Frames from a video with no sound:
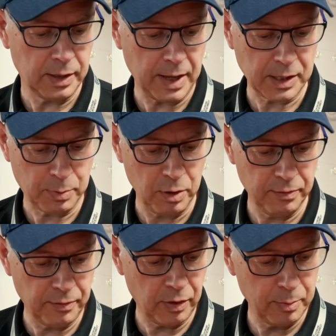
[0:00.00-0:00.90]
That's
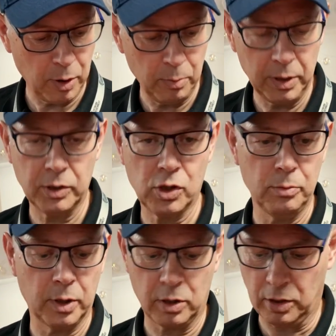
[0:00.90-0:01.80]
proven very popular,
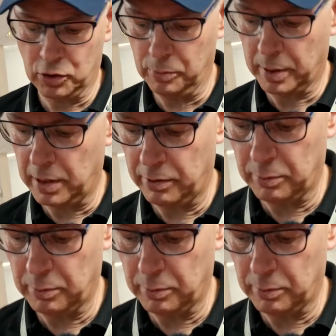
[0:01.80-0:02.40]
super clear